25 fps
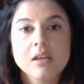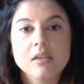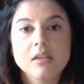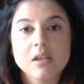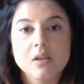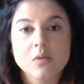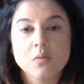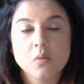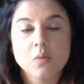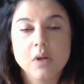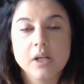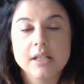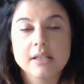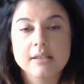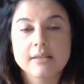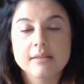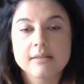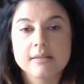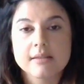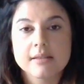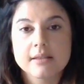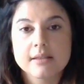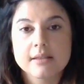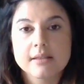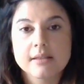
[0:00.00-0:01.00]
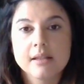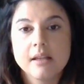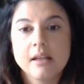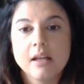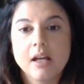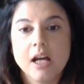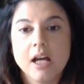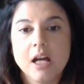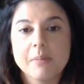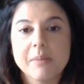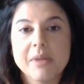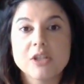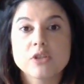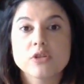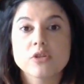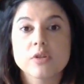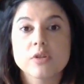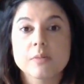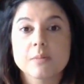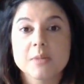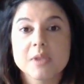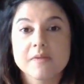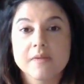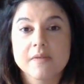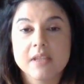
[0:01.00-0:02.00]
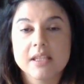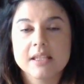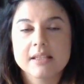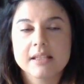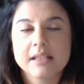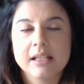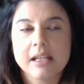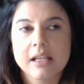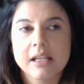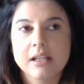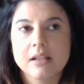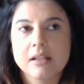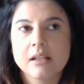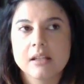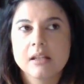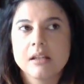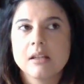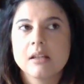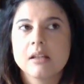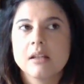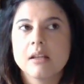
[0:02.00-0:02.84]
the ones in terms of the skin.